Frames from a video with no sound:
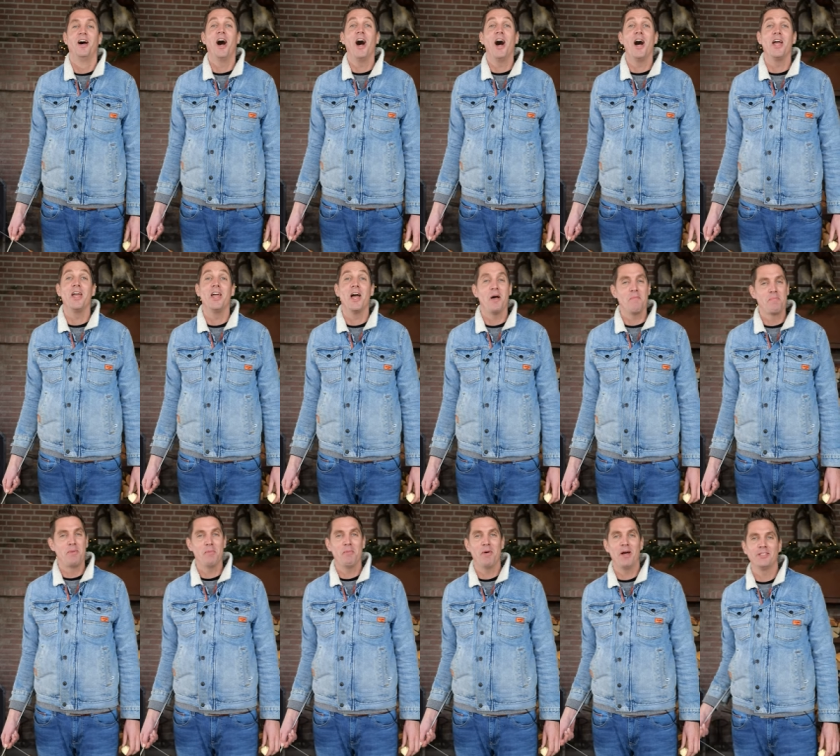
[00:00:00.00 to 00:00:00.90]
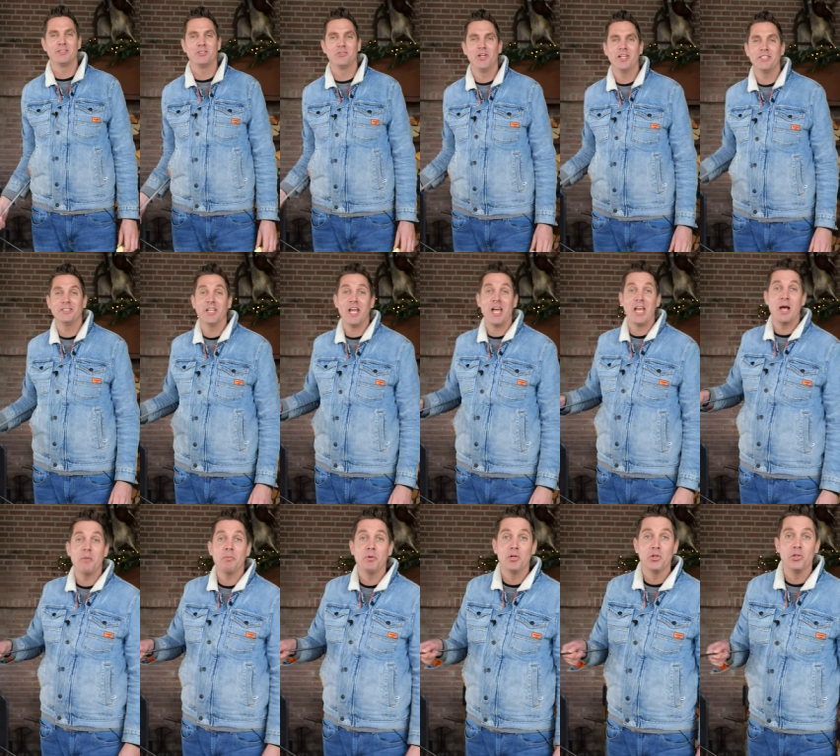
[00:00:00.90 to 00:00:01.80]
Hi, I'm PitmasterX and
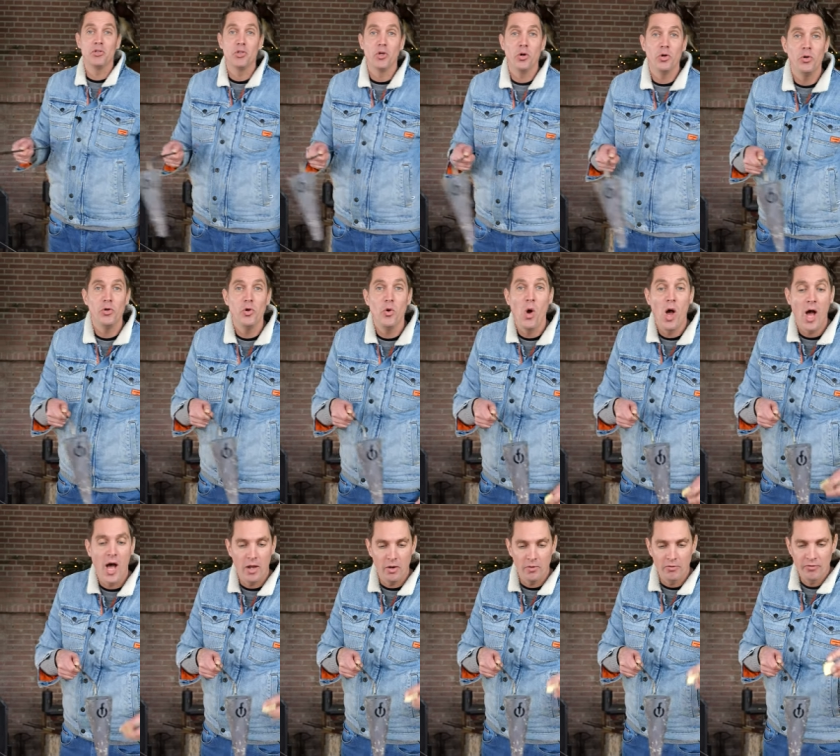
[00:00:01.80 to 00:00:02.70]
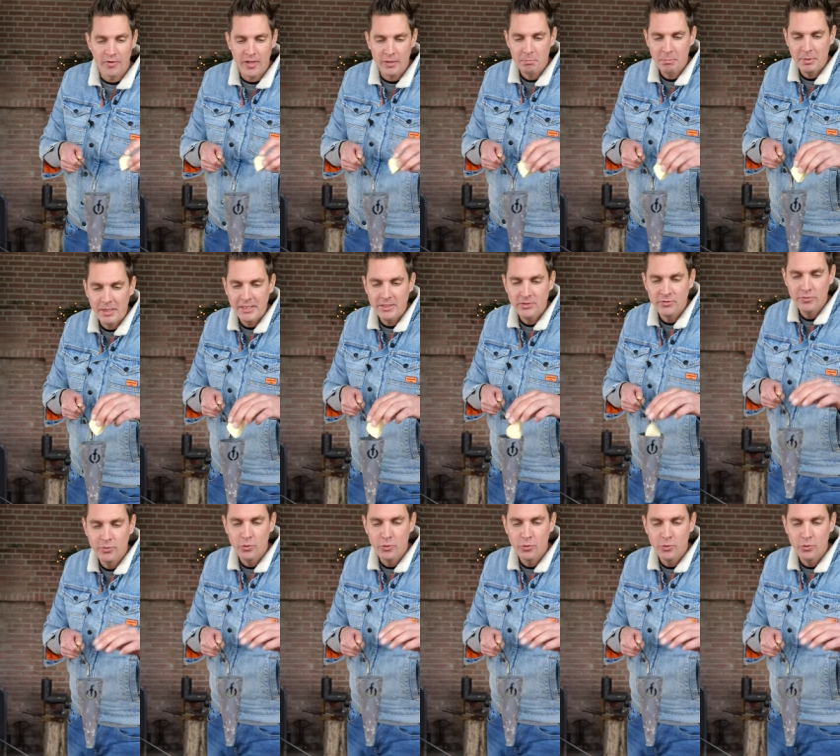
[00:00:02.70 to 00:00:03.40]
I'm going to show you how to fat-based